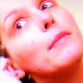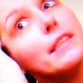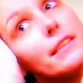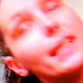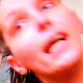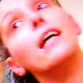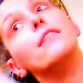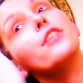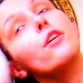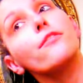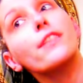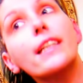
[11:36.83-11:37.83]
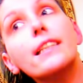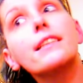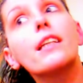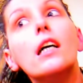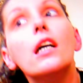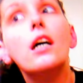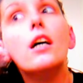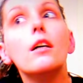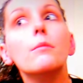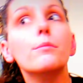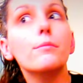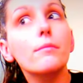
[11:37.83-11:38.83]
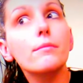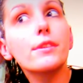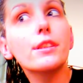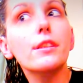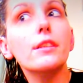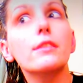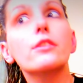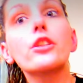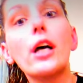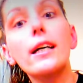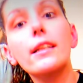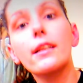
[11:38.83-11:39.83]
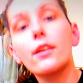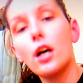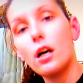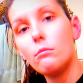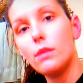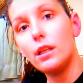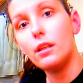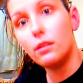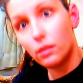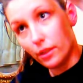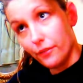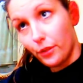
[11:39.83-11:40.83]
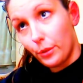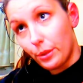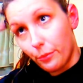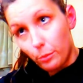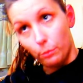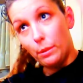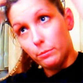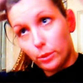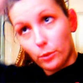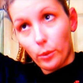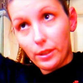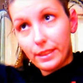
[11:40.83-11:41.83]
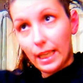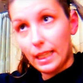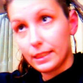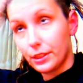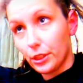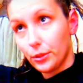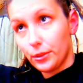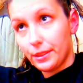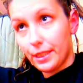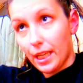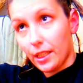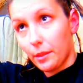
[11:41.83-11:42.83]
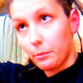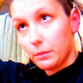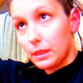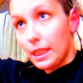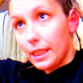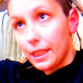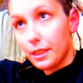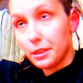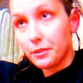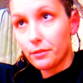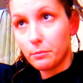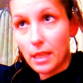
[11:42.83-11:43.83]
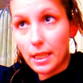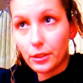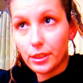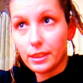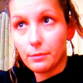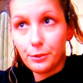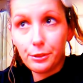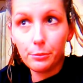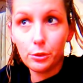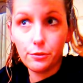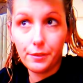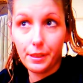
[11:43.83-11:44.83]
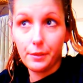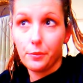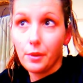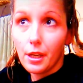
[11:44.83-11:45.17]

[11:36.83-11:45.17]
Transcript: but yeah, don't forget to, um, to try to comment if you can remember what that dude's name is from that Christmas movie